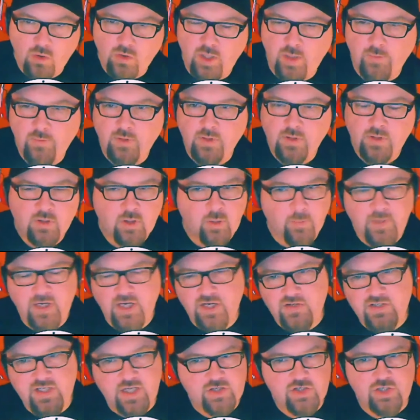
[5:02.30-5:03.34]
let me
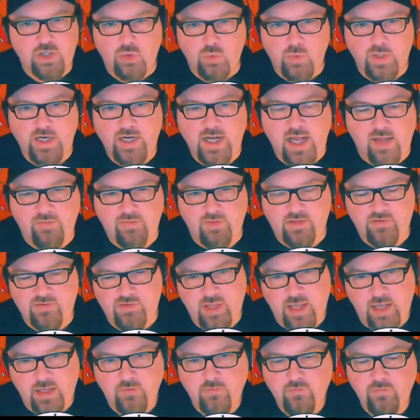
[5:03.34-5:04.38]
just get your read on this
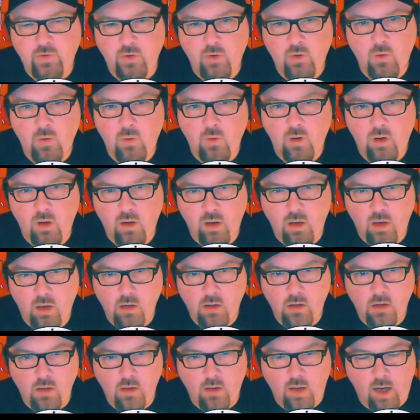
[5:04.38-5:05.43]
then. So
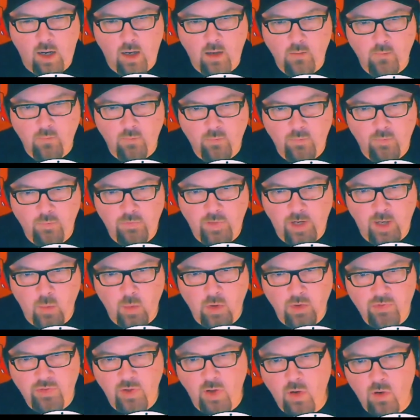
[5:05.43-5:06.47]
there
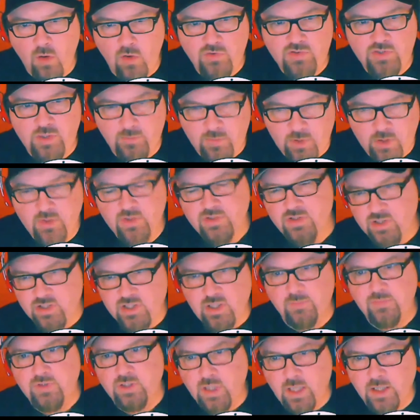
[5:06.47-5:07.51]
were those, I mean, this is
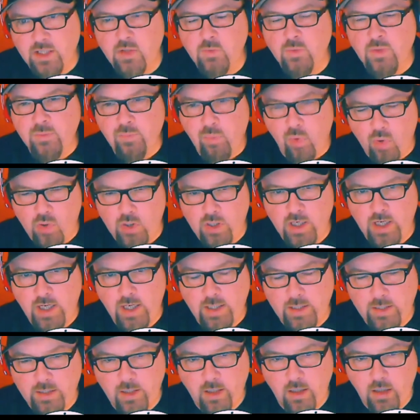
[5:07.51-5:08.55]
something that you reported
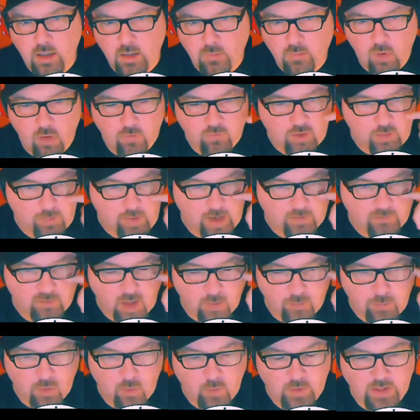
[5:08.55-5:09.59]
on over the past
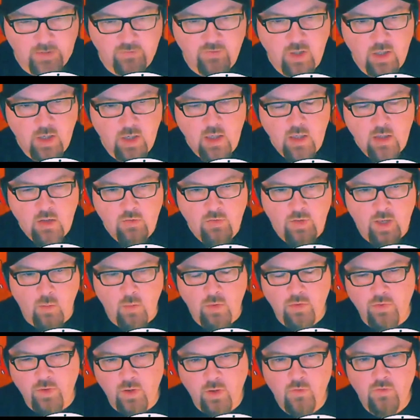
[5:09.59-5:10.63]
couple of weeks. There
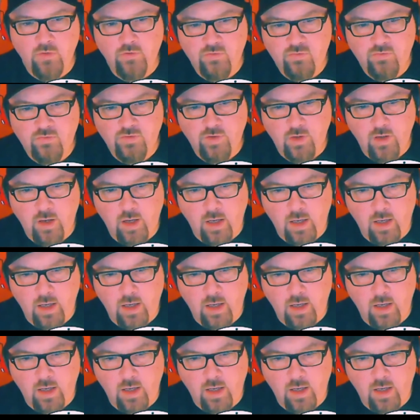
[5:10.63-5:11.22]
were those